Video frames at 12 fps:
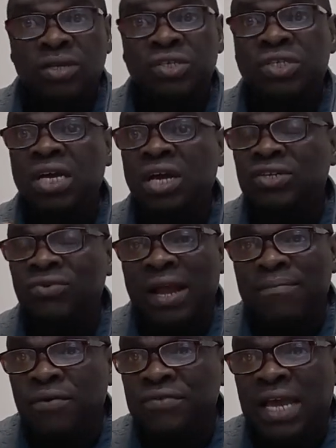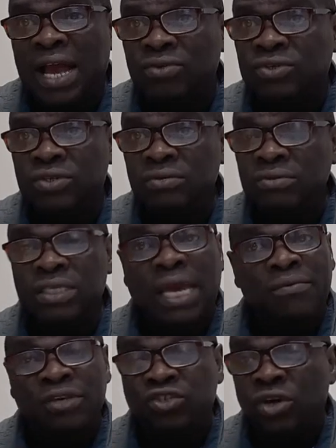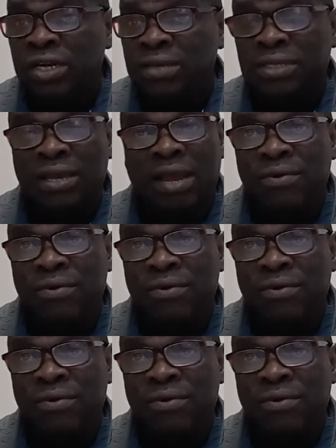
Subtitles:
She and her children are moving the house. They are enjoying themselves,